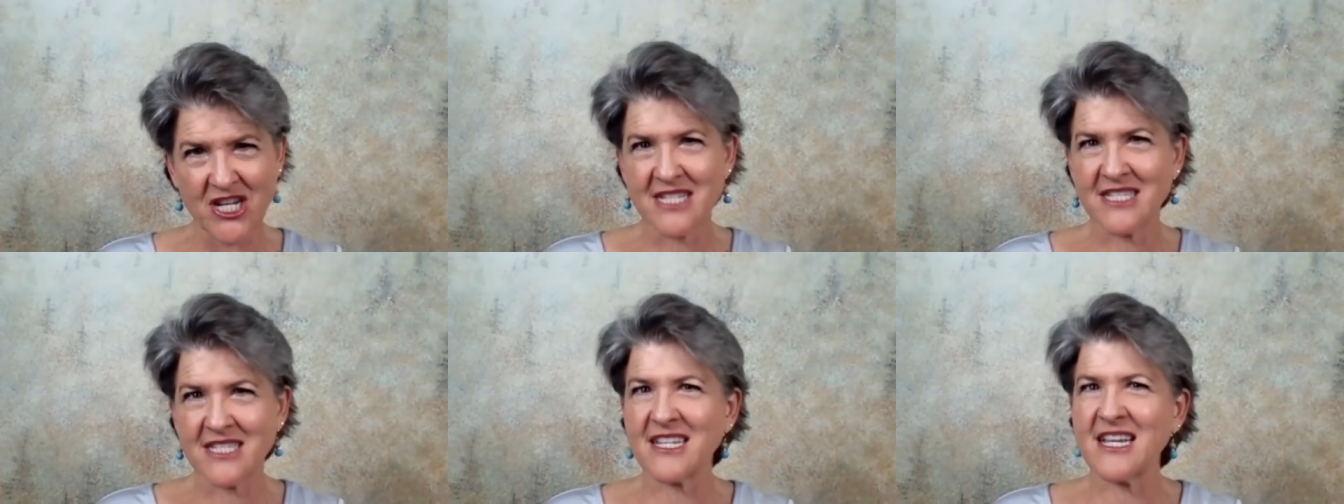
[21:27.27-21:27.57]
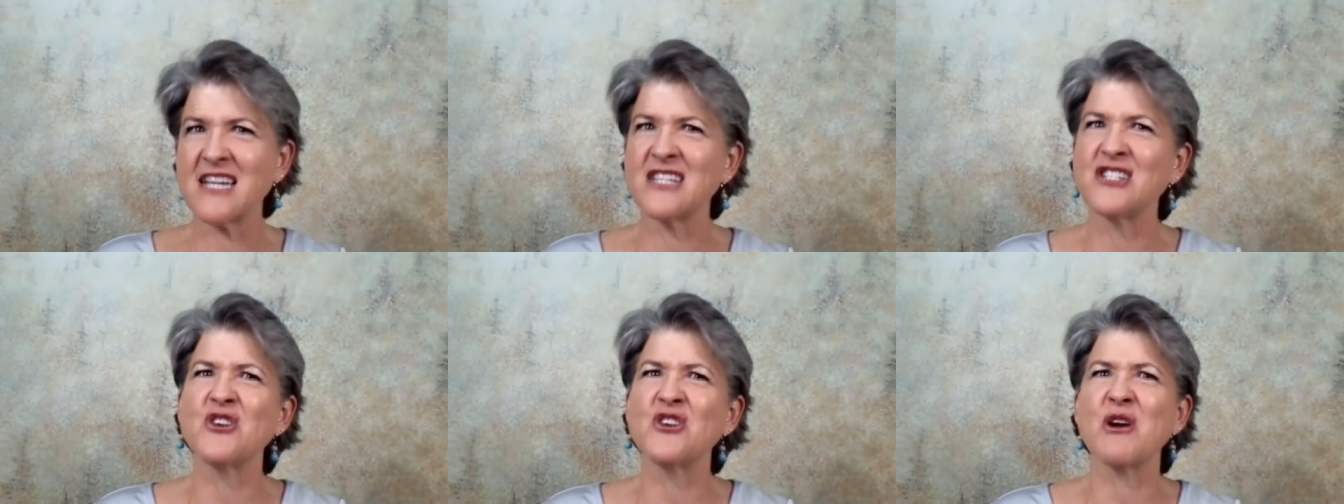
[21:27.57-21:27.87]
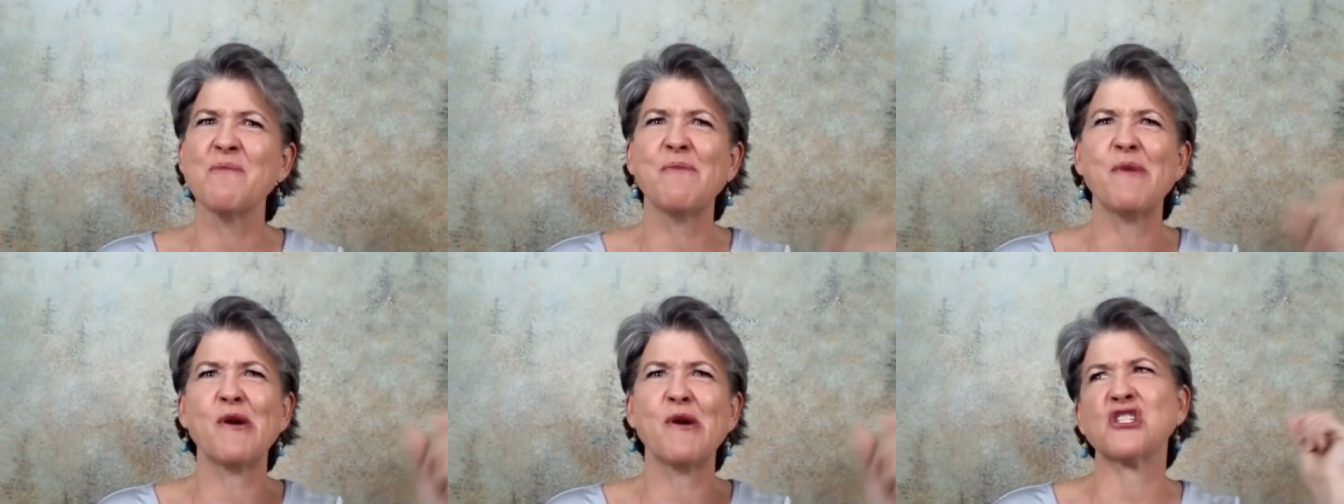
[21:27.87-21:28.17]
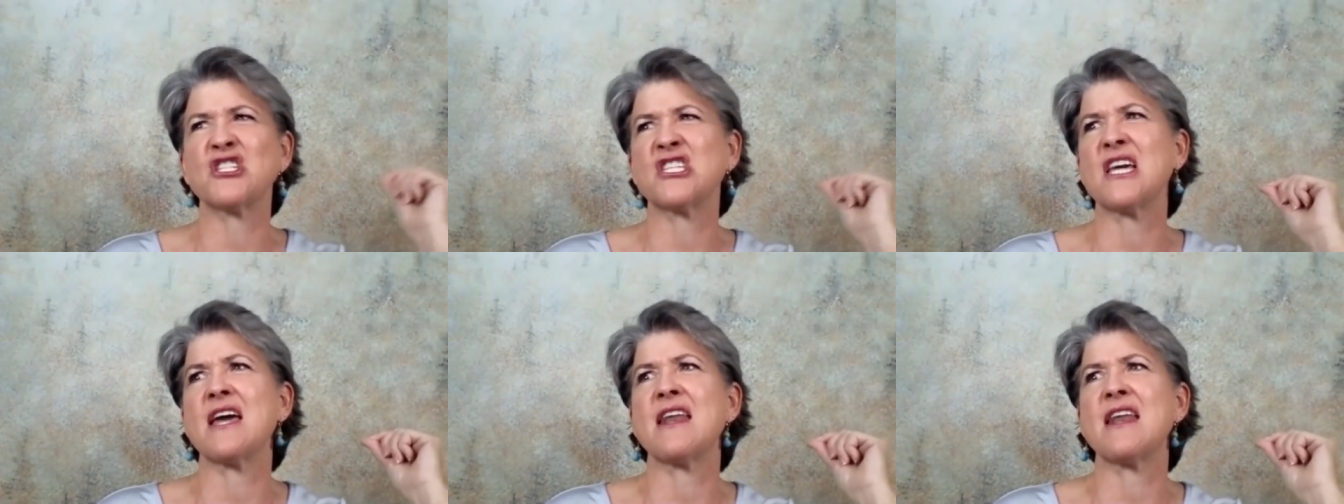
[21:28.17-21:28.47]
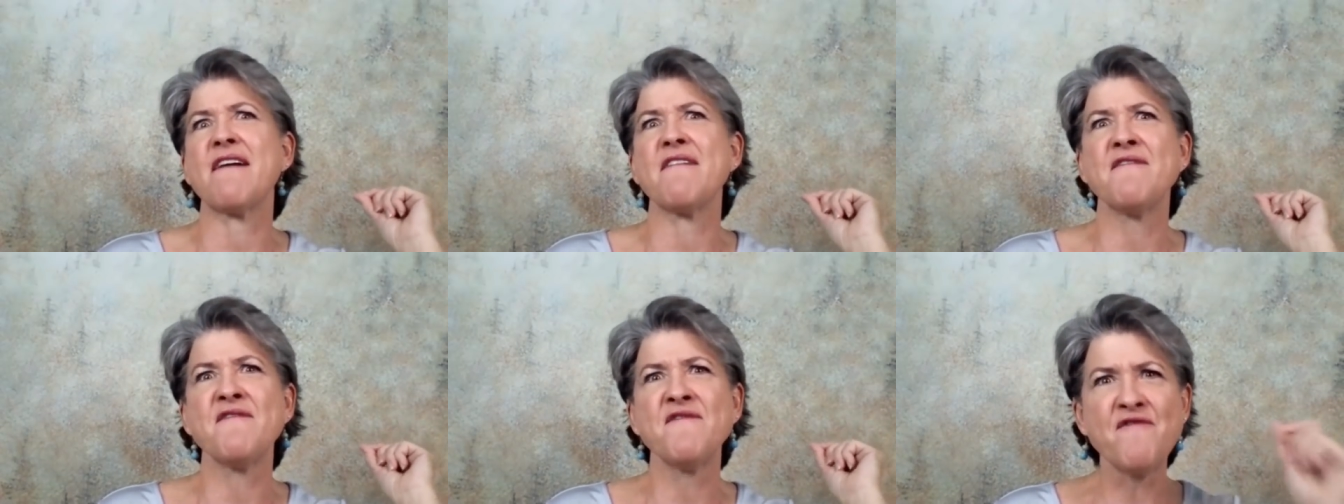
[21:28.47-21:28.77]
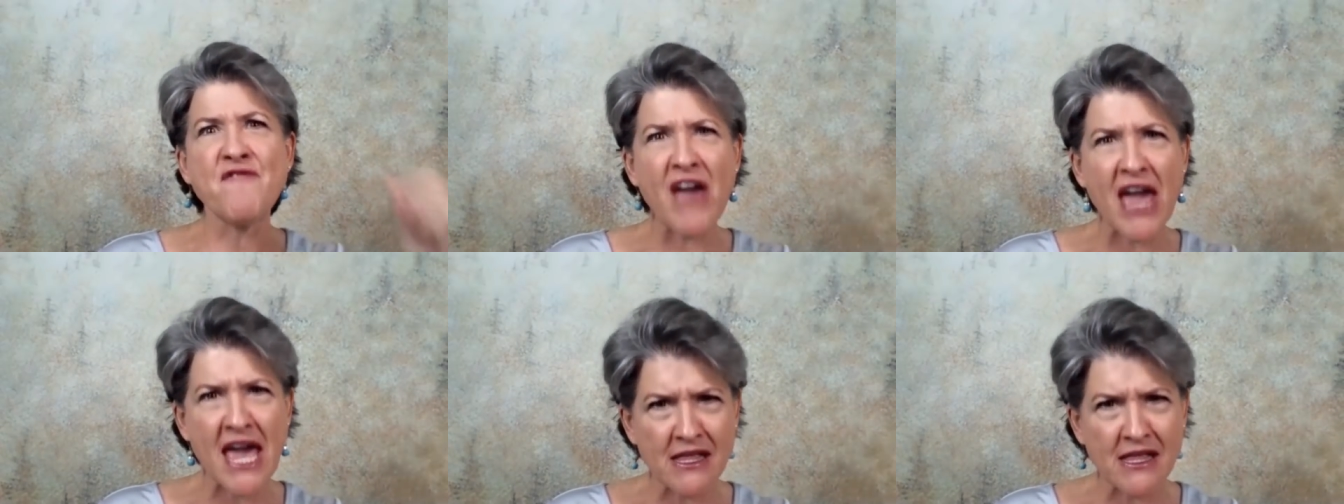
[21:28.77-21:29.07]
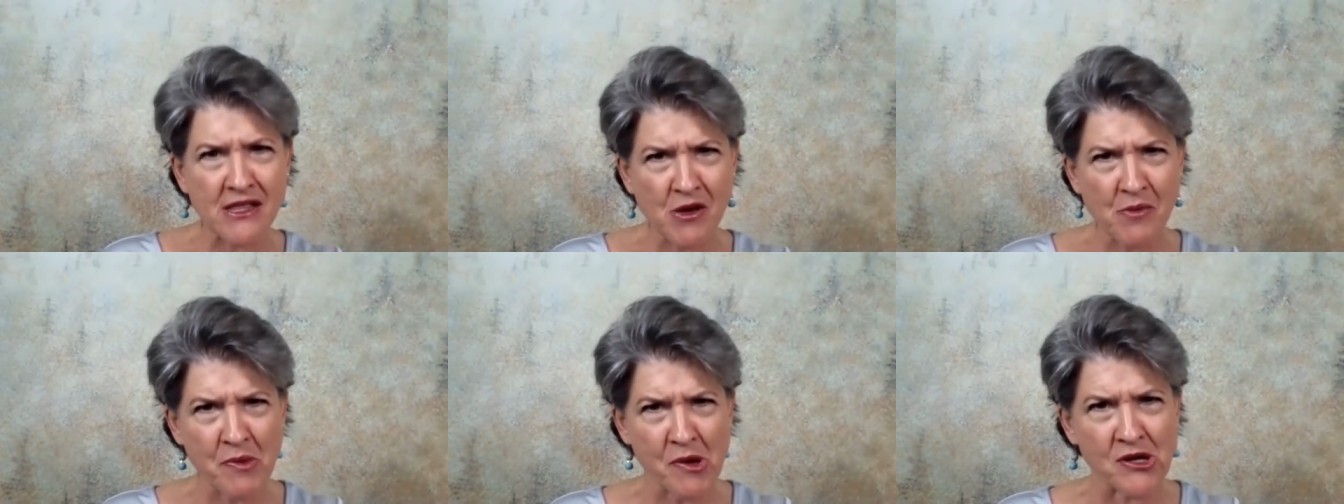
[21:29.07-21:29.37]
it's because you're emotionally
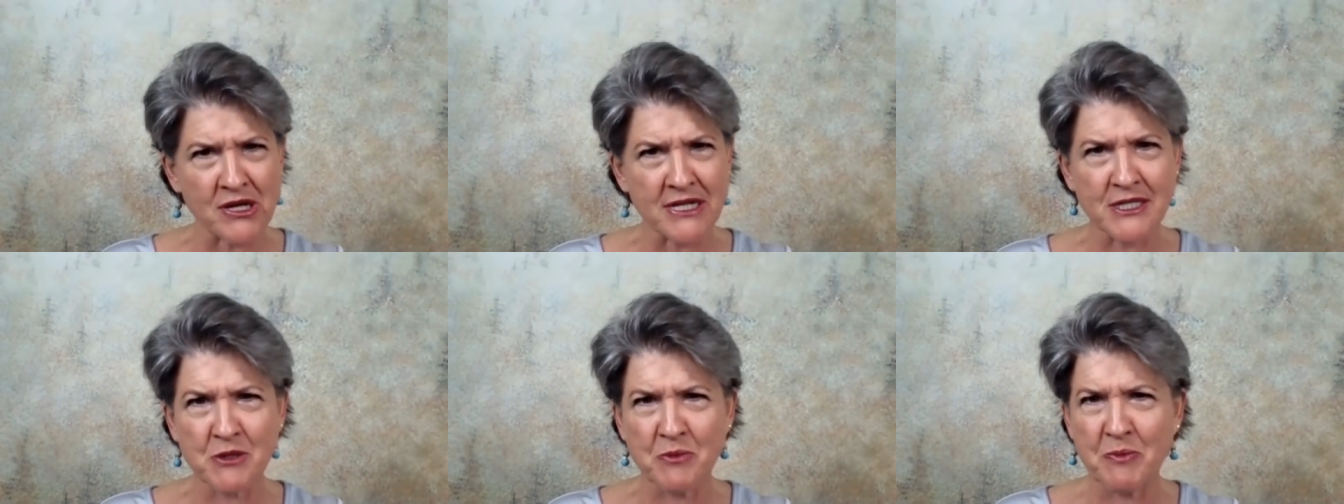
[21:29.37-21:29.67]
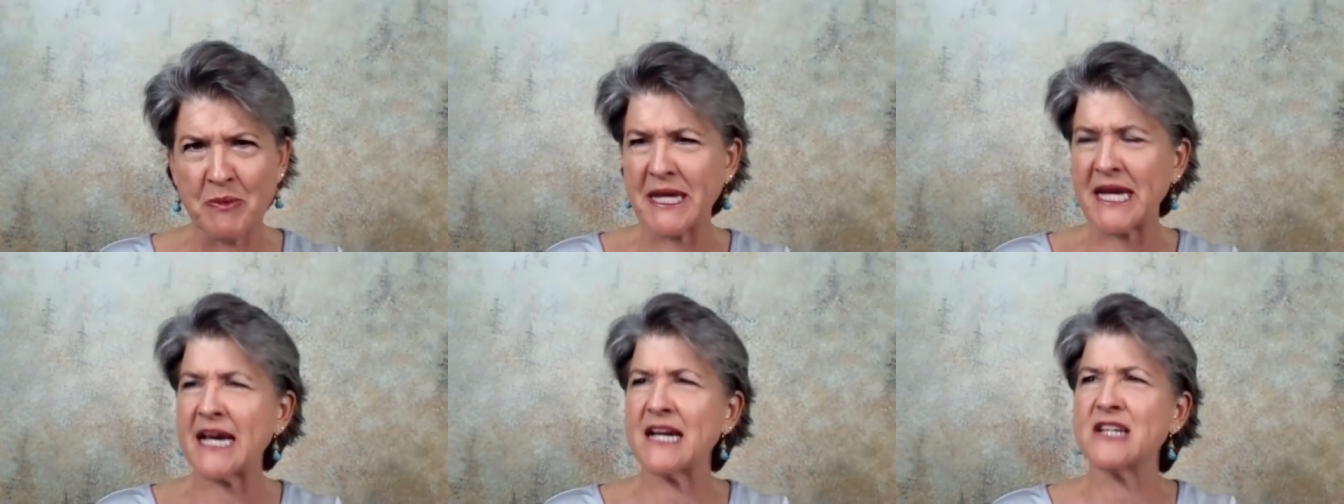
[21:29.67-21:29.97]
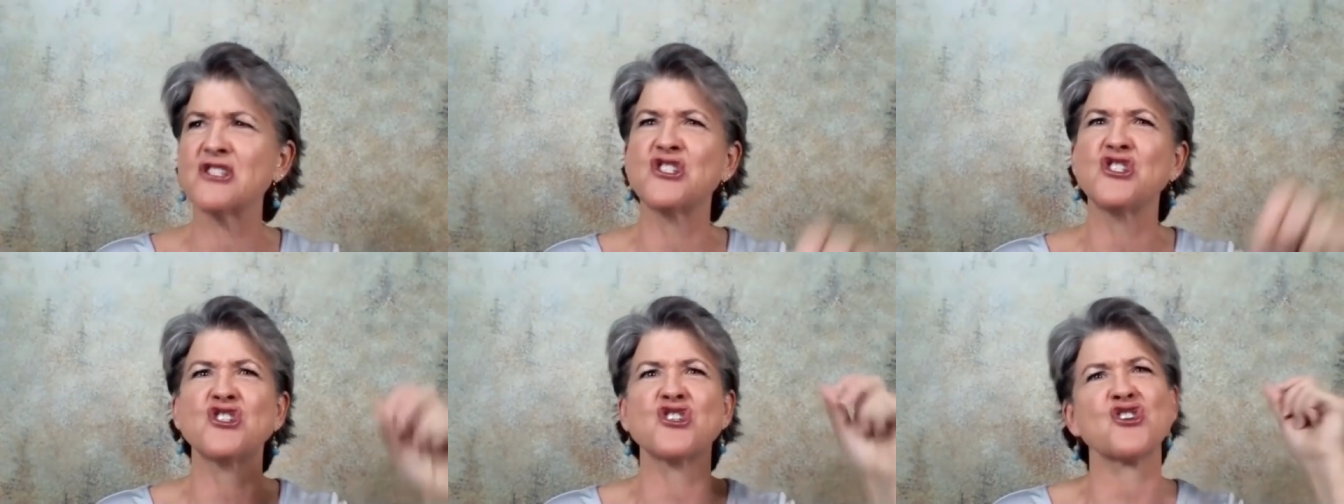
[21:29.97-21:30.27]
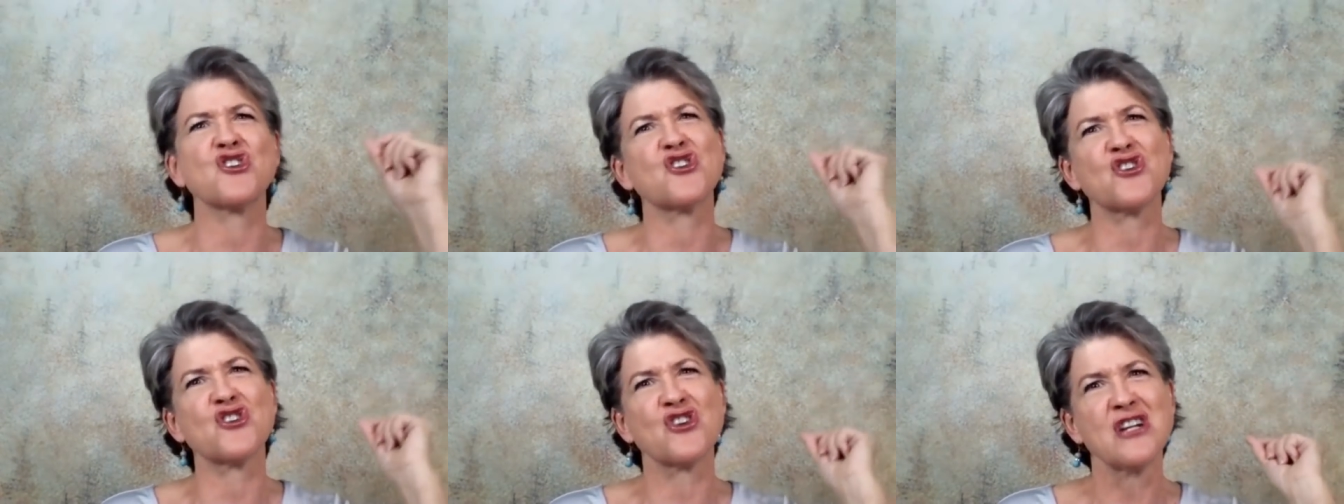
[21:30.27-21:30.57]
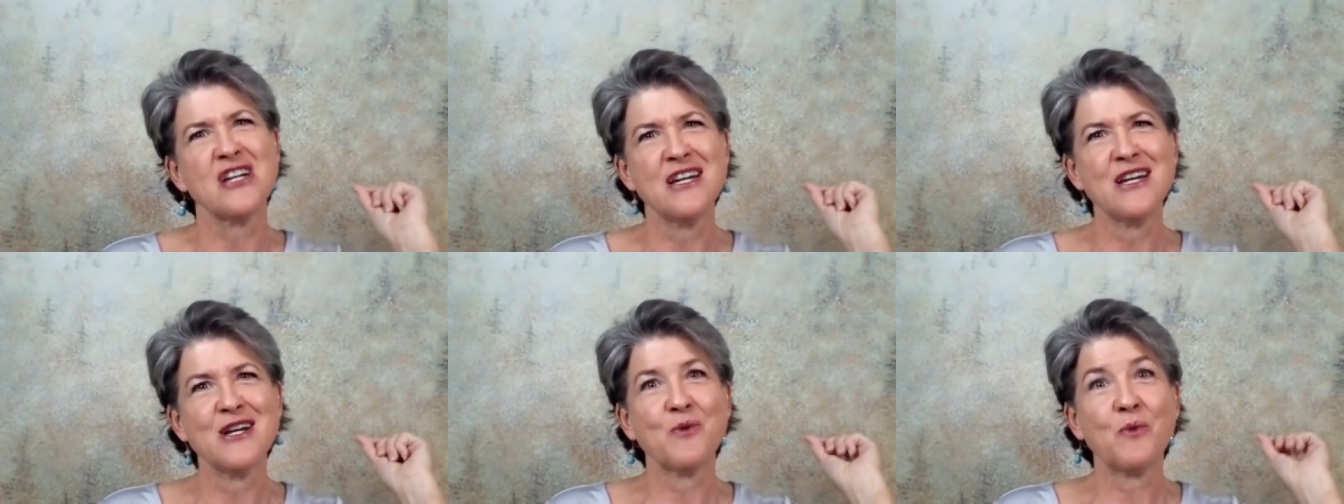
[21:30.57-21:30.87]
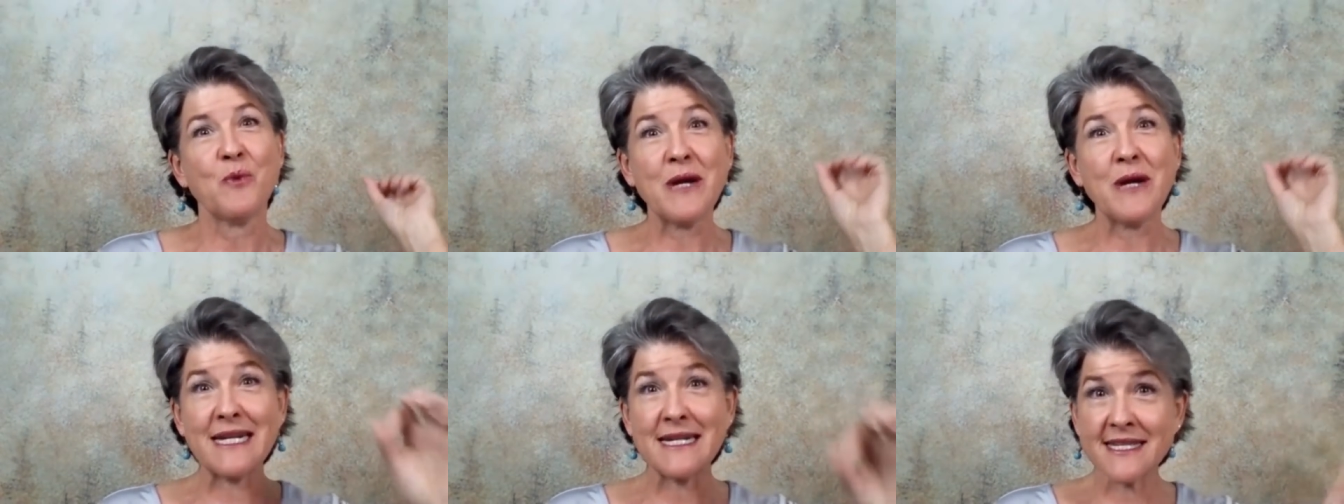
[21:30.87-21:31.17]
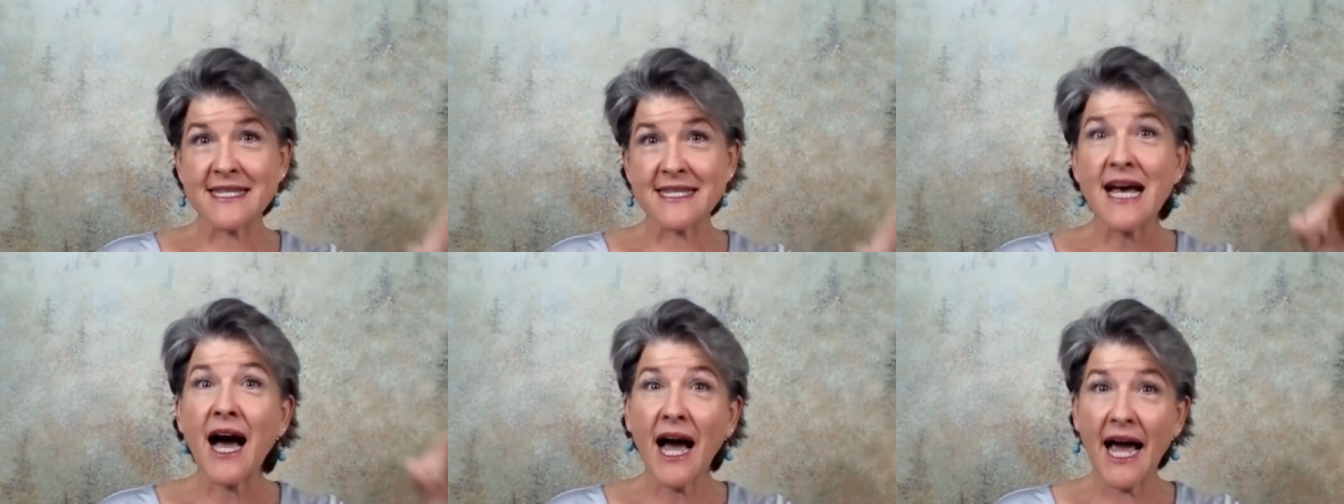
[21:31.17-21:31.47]
unavailable, it's because you're, we
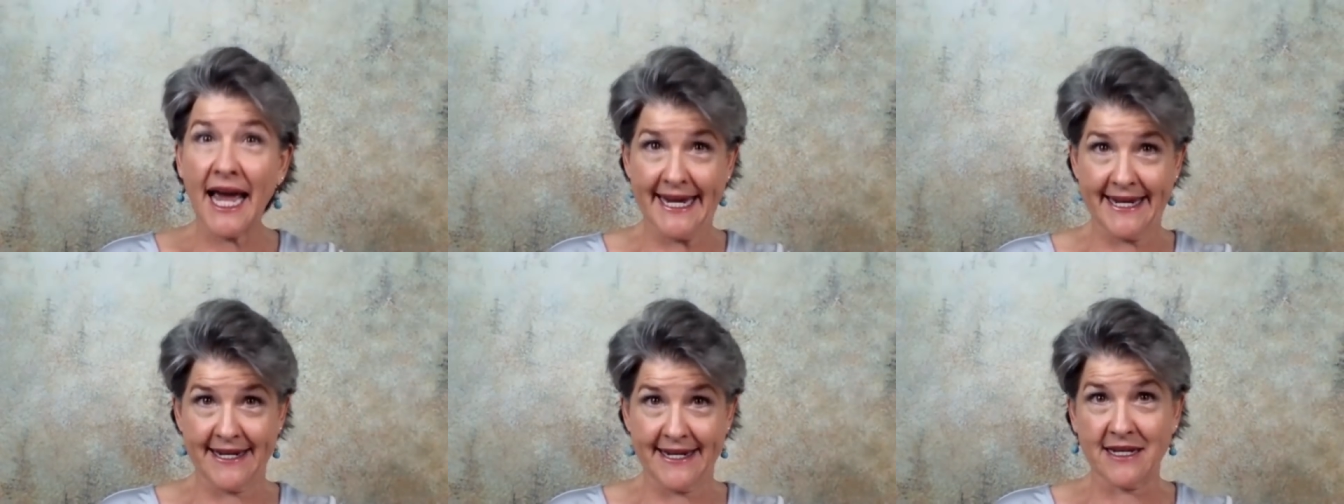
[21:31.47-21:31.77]
decide.